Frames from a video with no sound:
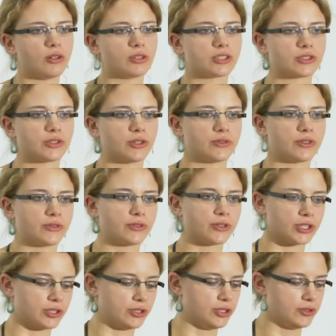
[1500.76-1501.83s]
call the server
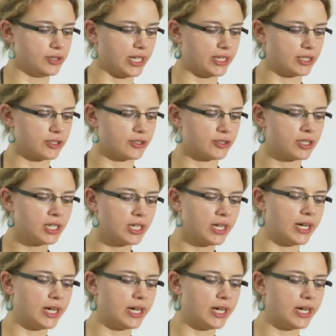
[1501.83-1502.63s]
for your new data.